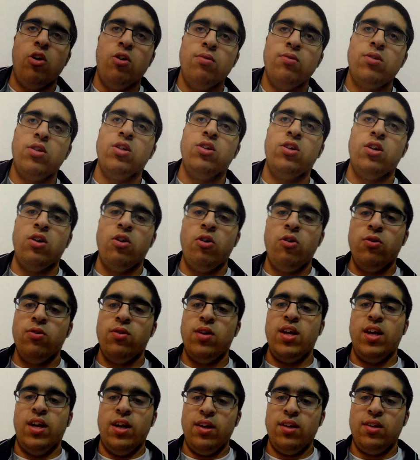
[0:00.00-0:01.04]
to
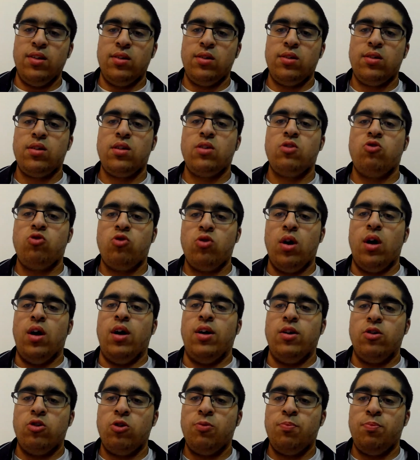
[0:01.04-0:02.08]
denote it is
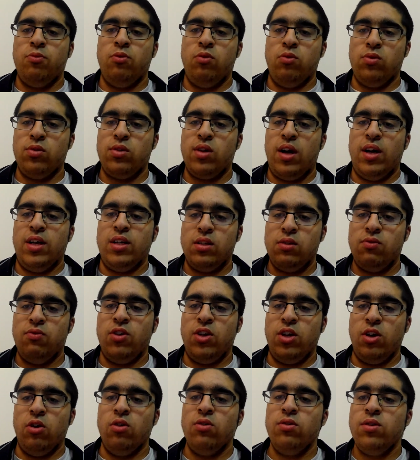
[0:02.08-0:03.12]
triple science
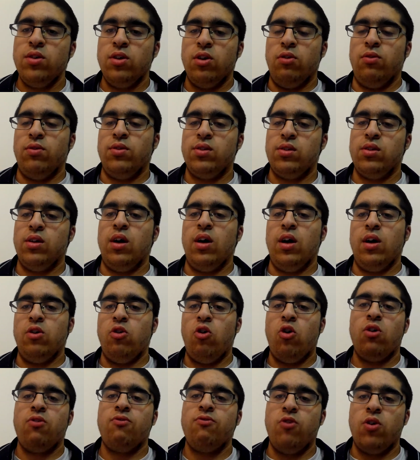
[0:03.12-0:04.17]
video, it's
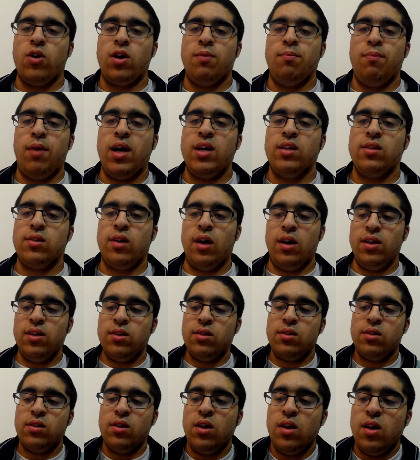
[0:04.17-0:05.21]
not for combined science,
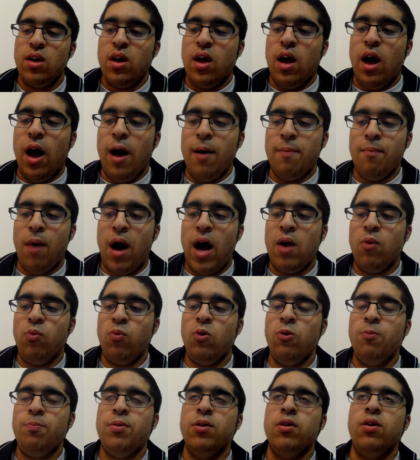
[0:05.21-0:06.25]
I
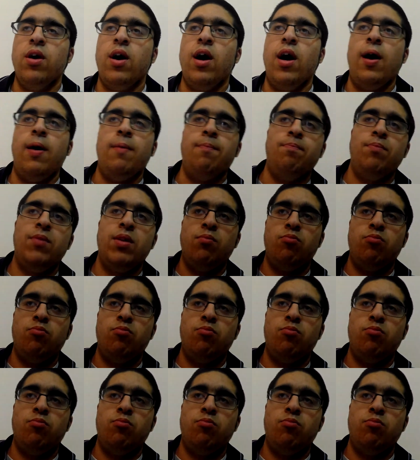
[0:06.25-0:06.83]
will put in